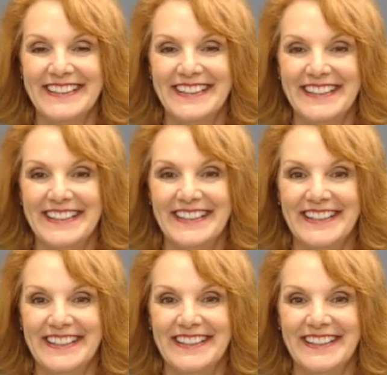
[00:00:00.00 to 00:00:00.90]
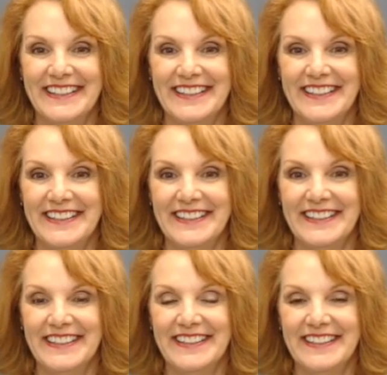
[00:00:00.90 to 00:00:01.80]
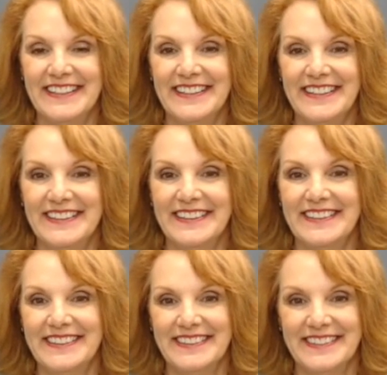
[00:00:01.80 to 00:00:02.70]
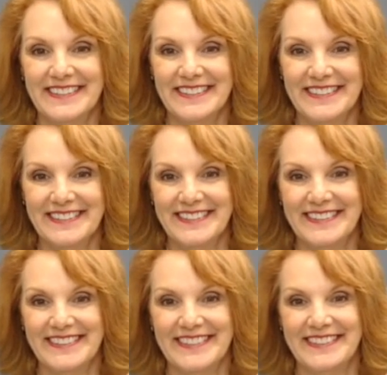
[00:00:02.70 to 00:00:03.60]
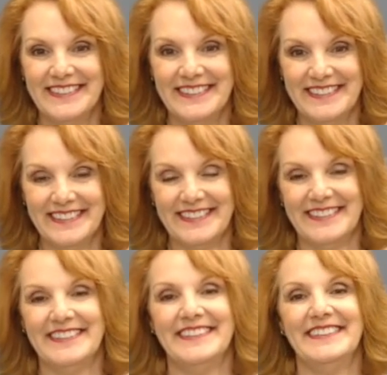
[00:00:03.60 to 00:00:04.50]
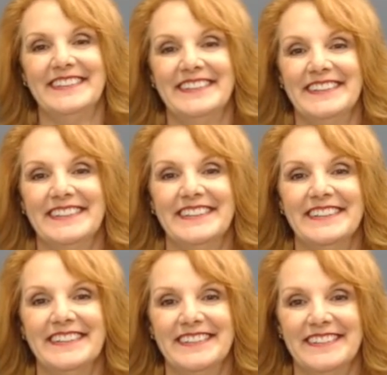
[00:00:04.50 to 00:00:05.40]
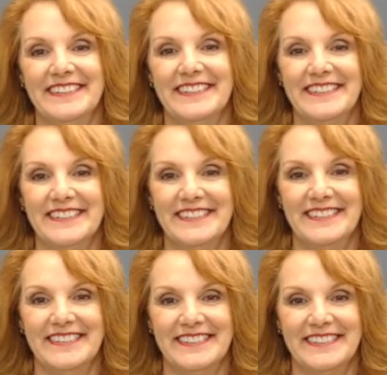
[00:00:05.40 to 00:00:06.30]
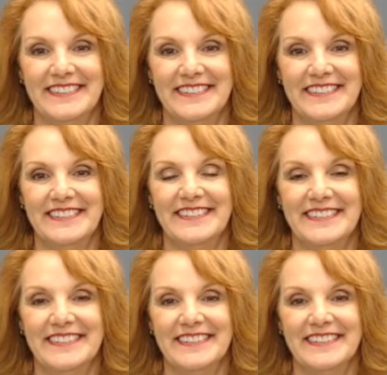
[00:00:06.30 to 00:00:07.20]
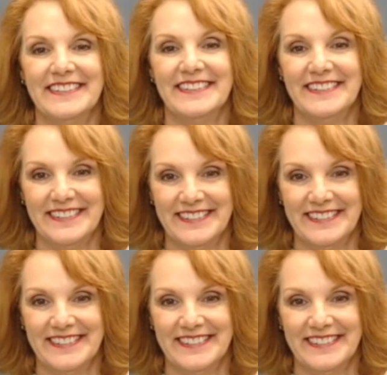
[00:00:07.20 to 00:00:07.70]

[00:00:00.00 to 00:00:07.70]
(not speaking)